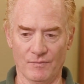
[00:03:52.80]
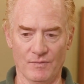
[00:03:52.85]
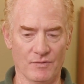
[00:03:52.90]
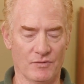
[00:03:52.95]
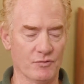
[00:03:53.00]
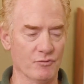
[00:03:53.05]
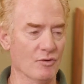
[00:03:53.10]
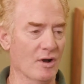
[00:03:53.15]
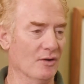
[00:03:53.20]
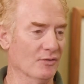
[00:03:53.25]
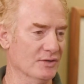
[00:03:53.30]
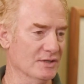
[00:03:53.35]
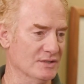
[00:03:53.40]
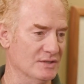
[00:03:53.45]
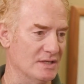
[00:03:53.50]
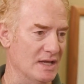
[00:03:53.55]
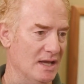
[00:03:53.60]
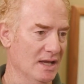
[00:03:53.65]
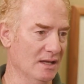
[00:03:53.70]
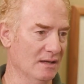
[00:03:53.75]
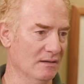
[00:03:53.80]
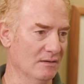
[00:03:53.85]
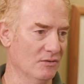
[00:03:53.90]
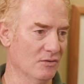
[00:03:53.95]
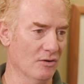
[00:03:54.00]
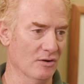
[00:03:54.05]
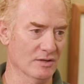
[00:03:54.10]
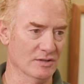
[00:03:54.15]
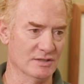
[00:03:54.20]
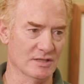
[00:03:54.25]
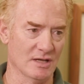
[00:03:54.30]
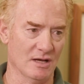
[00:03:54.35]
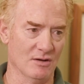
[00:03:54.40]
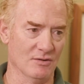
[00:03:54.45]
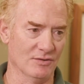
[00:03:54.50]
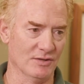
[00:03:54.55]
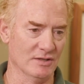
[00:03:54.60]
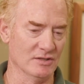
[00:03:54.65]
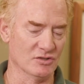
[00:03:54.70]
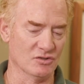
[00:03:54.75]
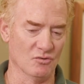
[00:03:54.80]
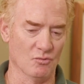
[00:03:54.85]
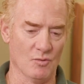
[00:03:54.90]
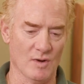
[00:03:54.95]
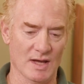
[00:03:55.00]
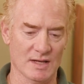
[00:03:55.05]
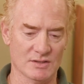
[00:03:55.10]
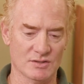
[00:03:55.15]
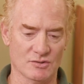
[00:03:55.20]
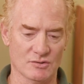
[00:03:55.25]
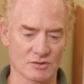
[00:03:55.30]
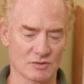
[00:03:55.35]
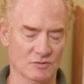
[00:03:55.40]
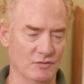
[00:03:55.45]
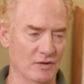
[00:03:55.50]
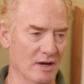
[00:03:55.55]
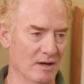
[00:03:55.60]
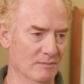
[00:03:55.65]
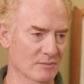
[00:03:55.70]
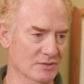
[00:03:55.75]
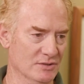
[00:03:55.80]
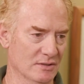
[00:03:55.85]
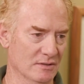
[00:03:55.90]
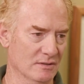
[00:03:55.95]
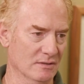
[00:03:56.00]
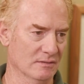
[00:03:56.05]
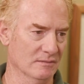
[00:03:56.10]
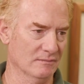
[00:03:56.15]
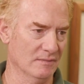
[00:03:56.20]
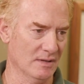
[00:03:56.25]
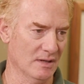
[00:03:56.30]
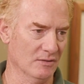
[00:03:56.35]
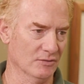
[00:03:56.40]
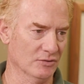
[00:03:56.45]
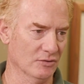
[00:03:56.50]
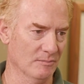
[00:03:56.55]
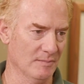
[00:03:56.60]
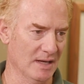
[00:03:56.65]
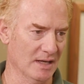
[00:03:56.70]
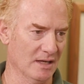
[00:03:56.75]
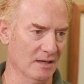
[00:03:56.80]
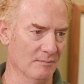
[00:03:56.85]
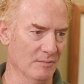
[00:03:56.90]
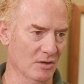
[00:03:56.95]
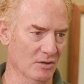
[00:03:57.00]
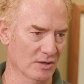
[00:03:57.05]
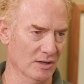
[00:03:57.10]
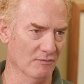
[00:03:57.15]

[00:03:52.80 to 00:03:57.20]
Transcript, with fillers: throughout the state, north, south, east, or west. There's farms that are out there making milk